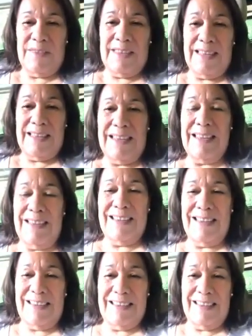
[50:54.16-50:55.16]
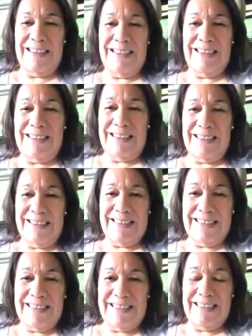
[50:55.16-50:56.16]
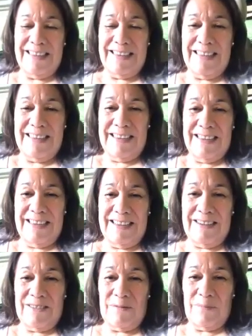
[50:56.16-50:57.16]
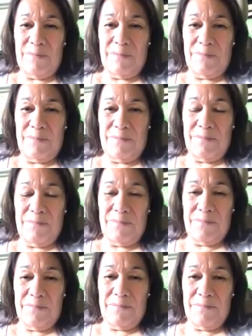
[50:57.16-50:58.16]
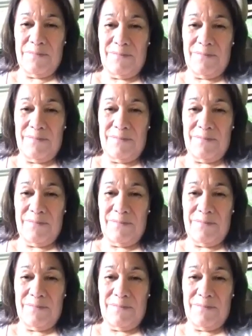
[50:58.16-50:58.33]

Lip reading: (silent)